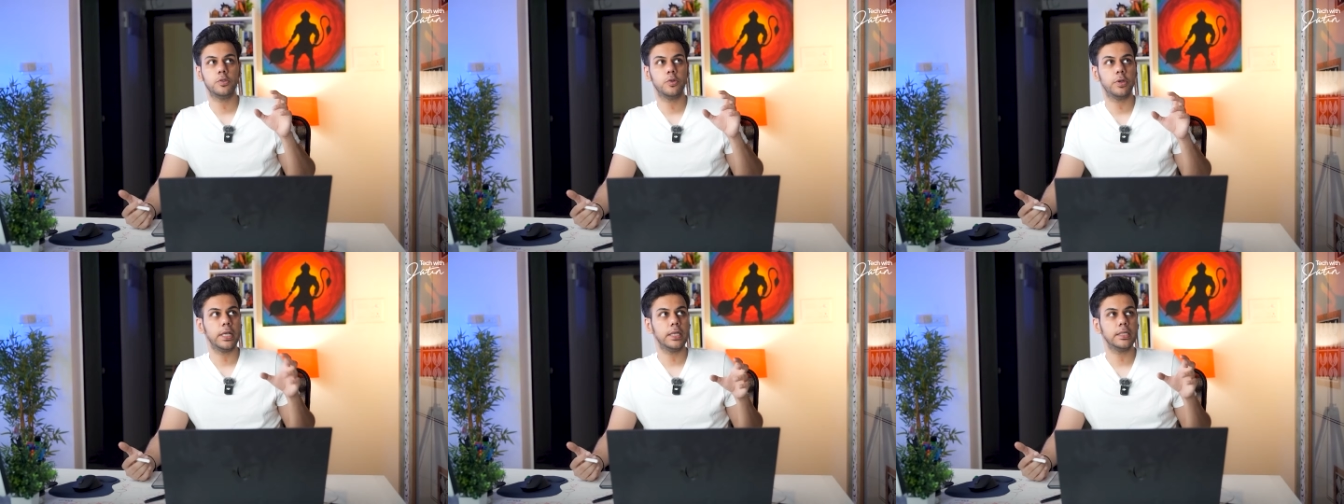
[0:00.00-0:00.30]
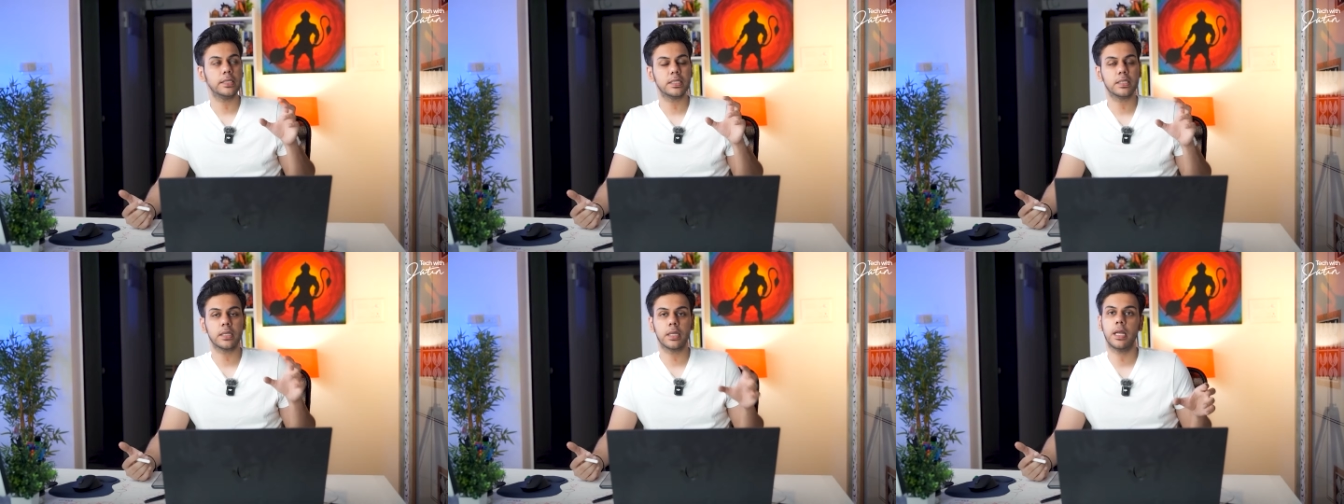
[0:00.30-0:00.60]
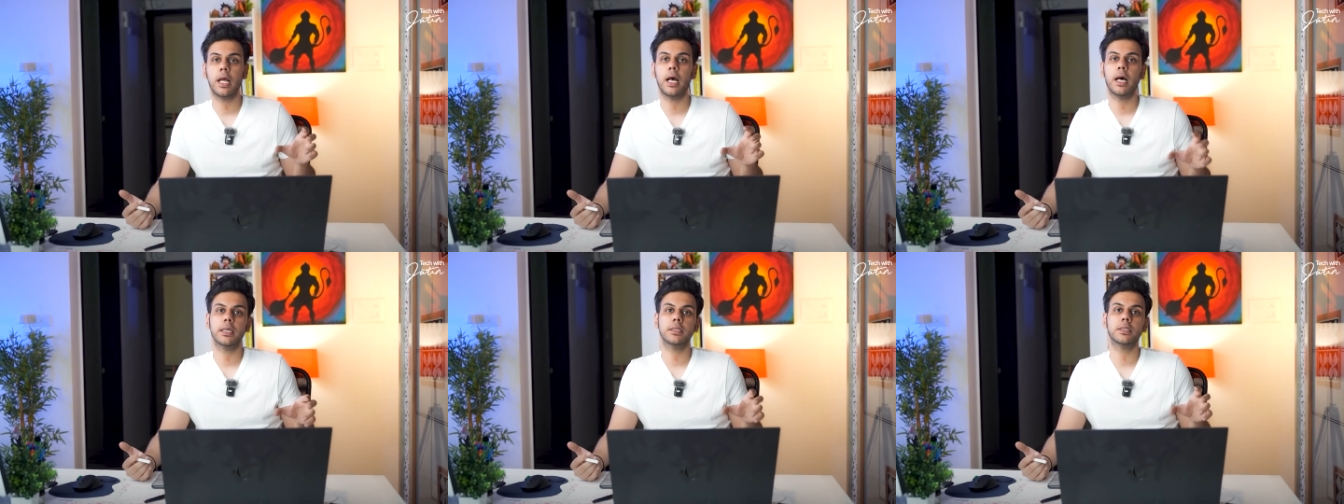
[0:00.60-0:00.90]
today's
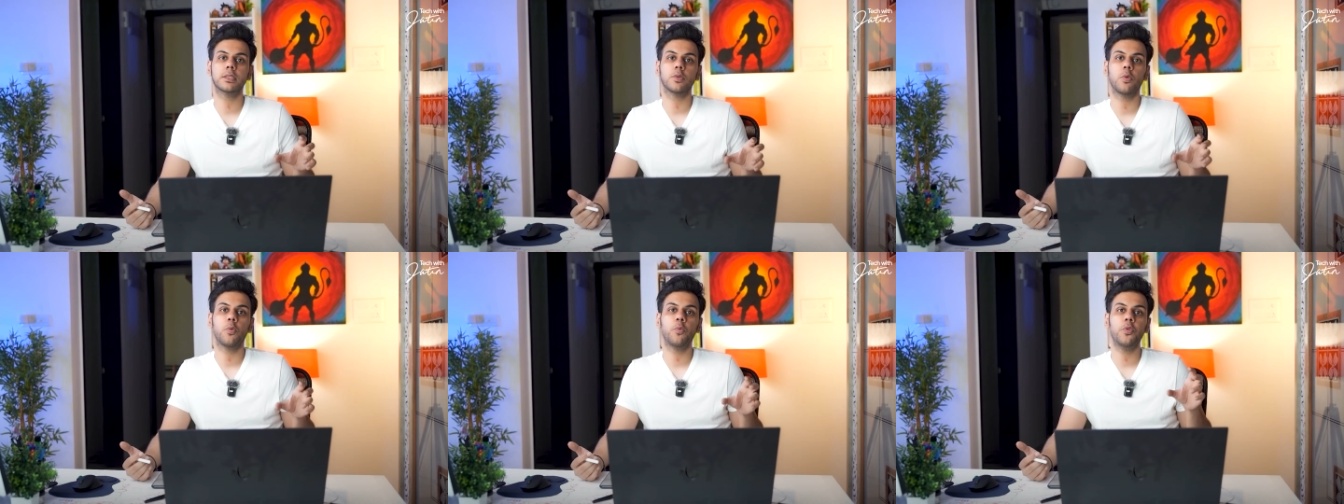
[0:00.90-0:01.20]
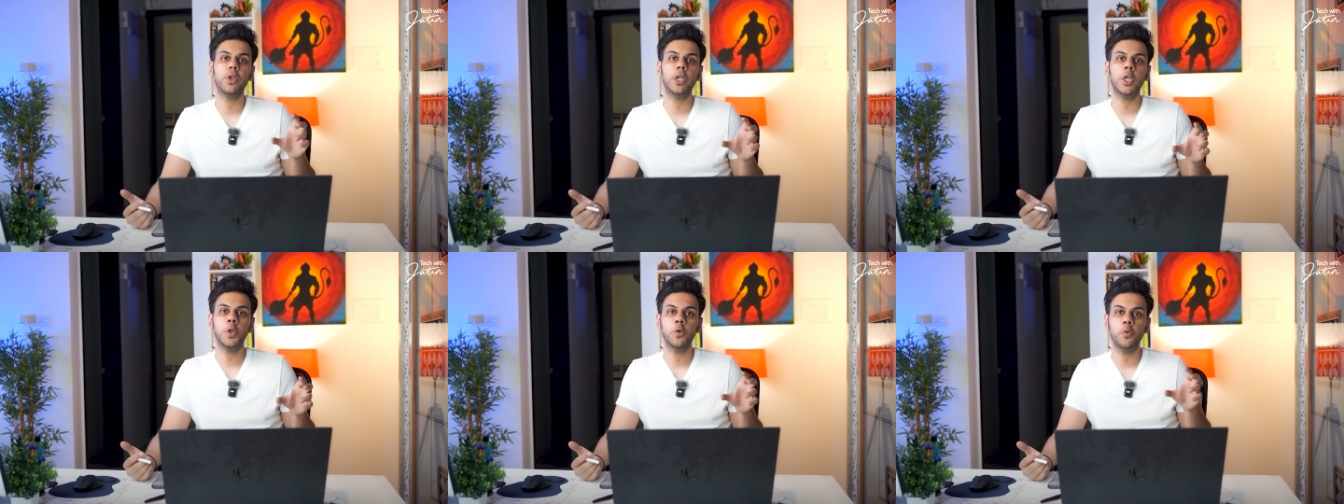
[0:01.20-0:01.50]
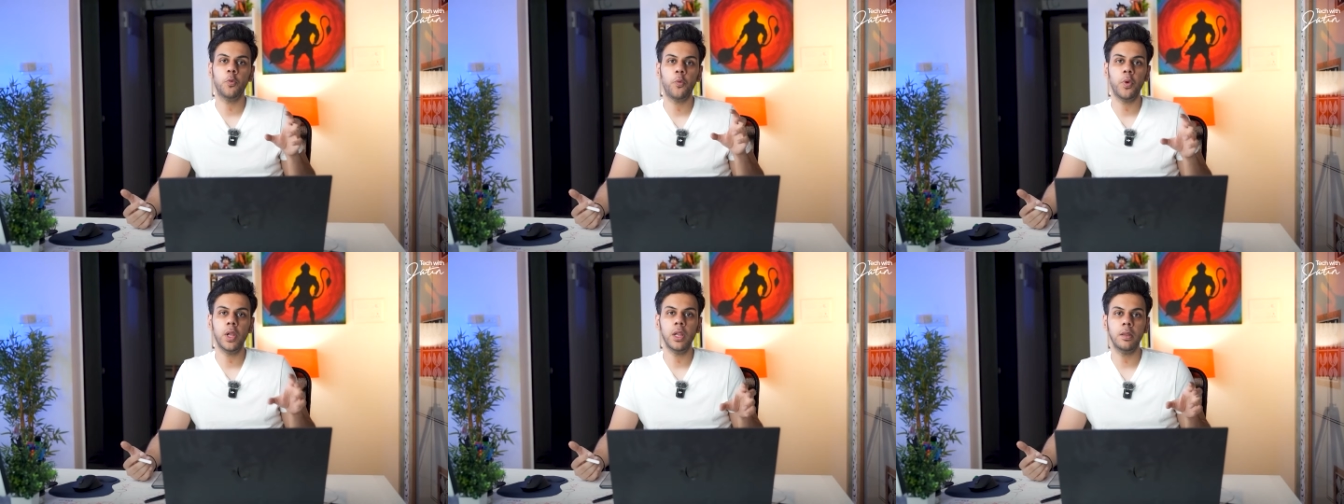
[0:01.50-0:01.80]
class, we
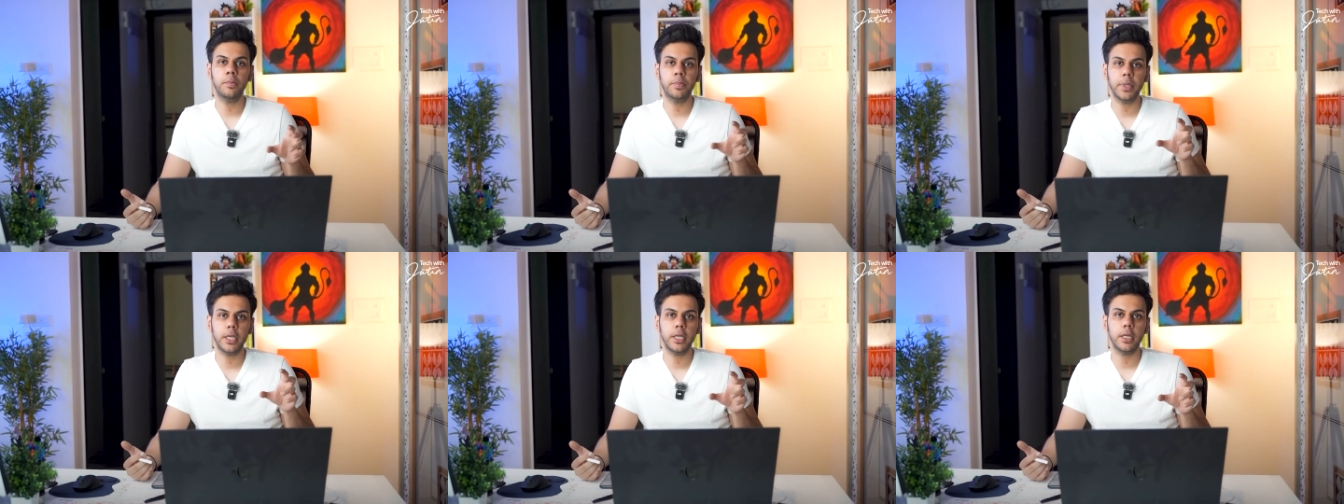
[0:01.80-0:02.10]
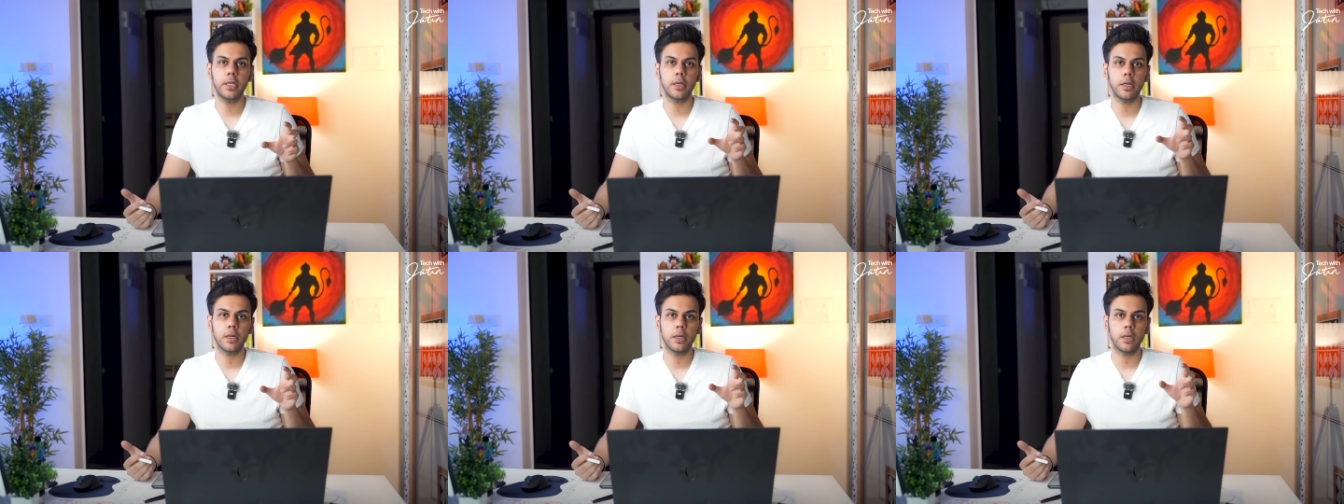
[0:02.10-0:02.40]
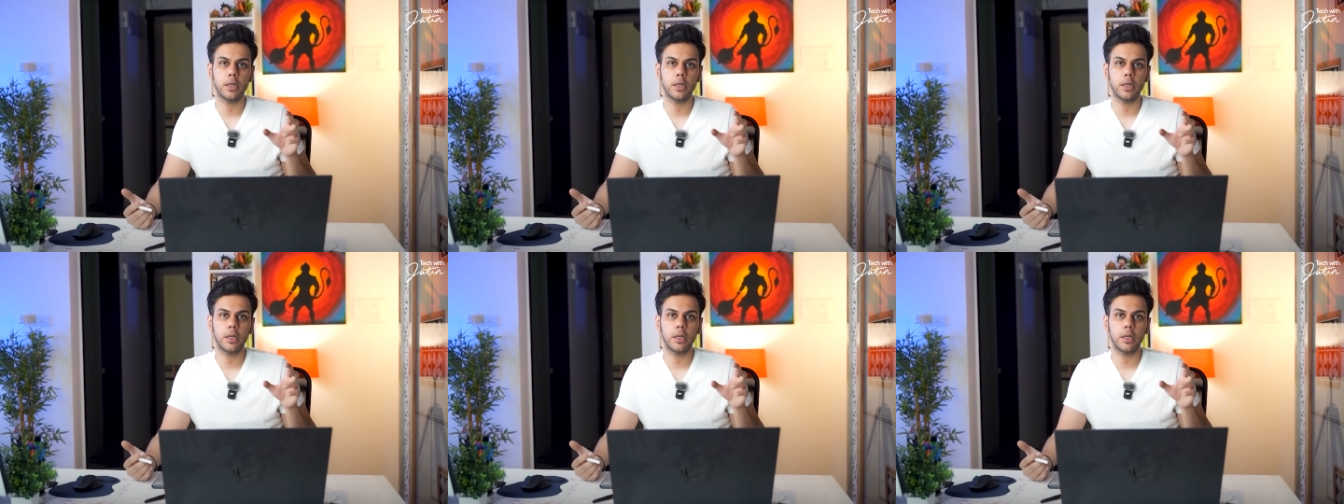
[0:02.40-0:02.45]
will be